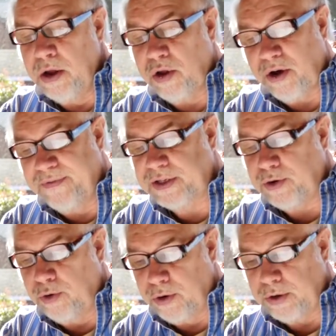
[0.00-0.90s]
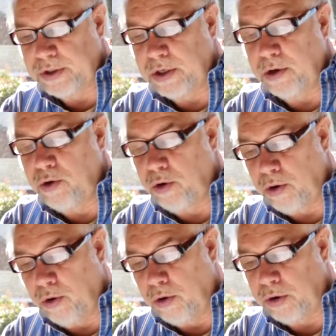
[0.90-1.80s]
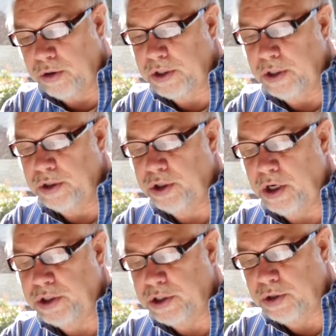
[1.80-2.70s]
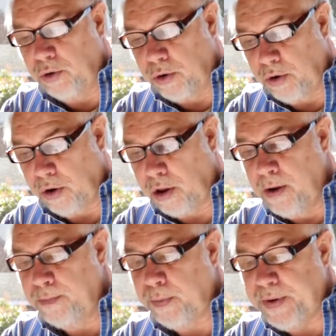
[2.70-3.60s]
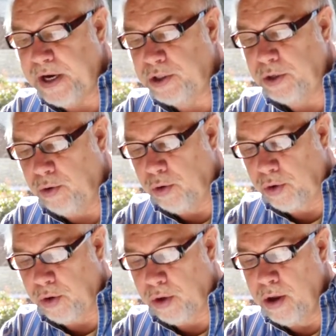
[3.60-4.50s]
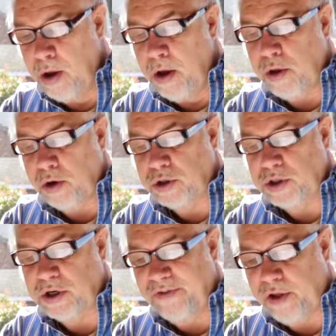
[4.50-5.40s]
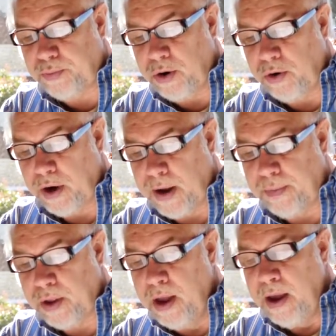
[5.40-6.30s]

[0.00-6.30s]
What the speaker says: service orders, court orders, judges' orders, probation orders, social service programs,